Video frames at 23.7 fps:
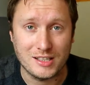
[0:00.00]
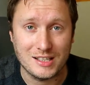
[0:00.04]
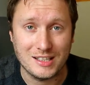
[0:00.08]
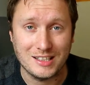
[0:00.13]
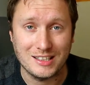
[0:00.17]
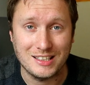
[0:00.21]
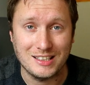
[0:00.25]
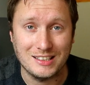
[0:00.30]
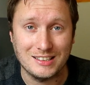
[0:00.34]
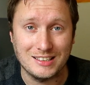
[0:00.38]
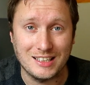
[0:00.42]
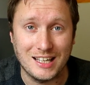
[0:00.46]

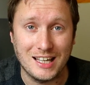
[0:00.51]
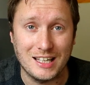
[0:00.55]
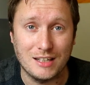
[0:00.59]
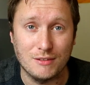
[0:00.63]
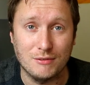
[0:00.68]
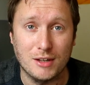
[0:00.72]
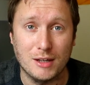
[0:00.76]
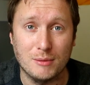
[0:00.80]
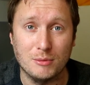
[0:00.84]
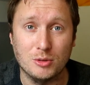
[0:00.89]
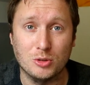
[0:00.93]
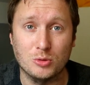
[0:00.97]
exciting
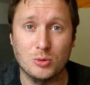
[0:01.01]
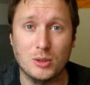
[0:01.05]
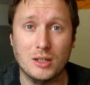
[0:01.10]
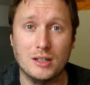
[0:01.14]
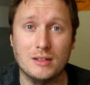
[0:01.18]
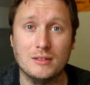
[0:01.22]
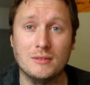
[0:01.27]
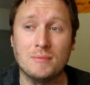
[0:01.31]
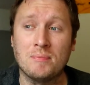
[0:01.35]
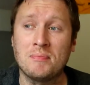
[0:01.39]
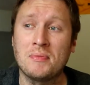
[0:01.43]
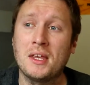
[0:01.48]
season ahead of them
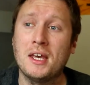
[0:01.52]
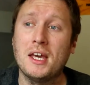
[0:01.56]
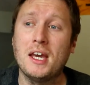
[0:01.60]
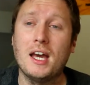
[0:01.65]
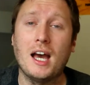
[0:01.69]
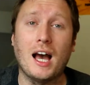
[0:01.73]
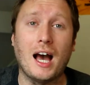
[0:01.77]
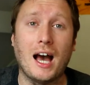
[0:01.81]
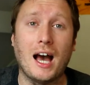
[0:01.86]
as well.